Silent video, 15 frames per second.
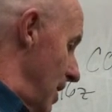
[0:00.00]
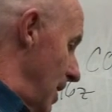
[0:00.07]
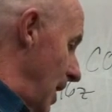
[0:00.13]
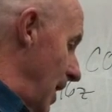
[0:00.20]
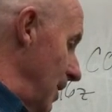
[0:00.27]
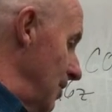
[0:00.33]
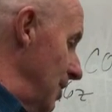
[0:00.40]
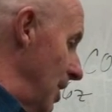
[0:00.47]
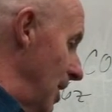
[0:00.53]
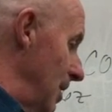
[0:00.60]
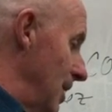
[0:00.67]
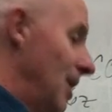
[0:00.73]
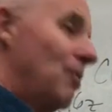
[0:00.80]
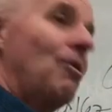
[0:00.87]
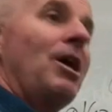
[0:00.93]
And
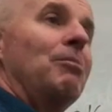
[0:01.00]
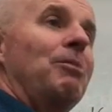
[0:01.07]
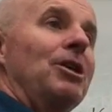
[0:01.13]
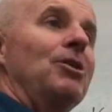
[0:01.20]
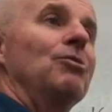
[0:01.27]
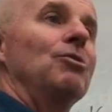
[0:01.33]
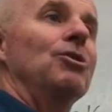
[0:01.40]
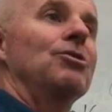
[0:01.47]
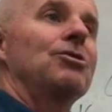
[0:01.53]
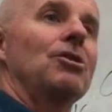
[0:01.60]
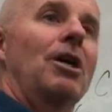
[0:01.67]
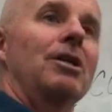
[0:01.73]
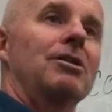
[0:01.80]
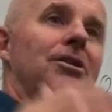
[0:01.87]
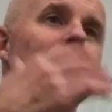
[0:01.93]
right, but you
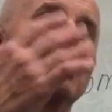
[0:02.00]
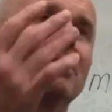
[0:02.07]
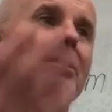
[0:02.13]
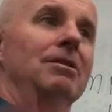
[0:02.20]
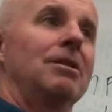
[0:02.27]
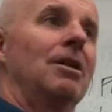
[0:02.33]
start to